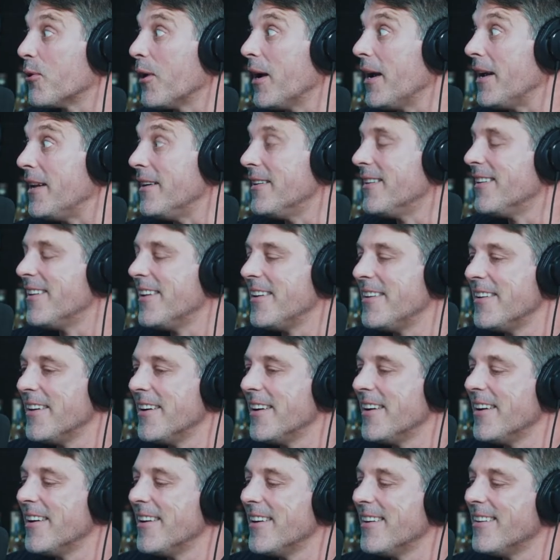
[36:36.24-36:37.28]
great. And,
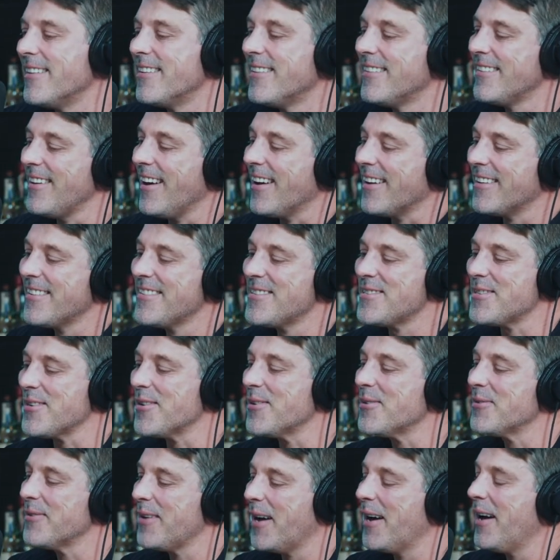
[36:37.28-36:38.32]
uh, yeah.
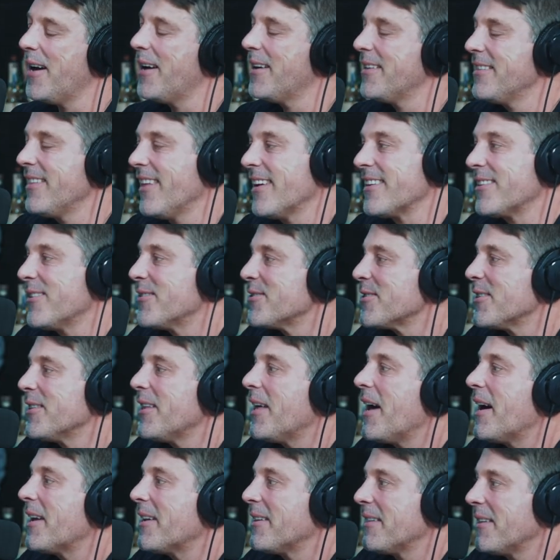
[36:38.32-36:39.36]
So, uh, like, there's a
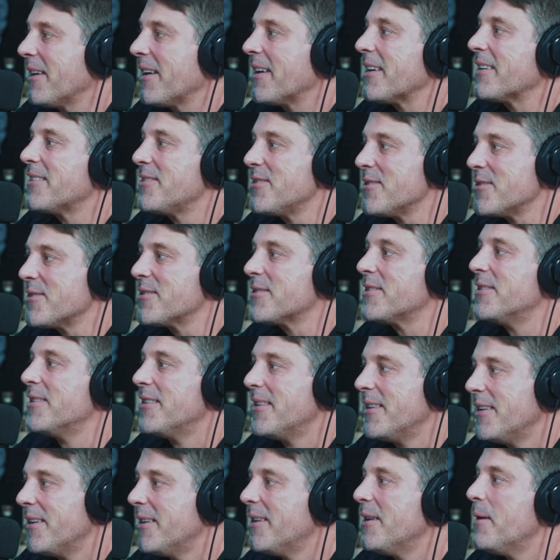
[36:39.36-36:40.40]
lot of like just,
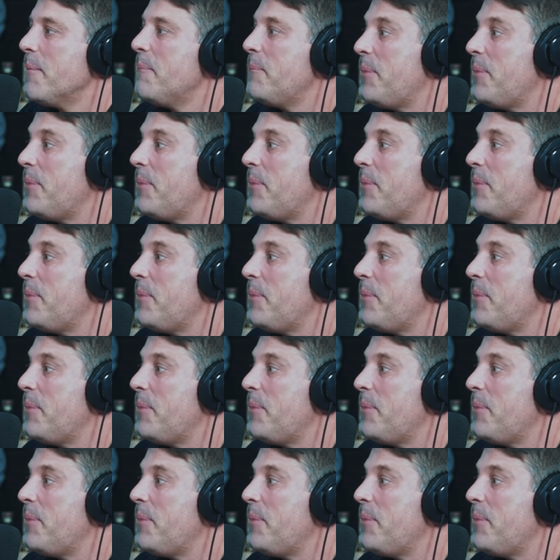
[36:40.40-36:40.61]
yeah.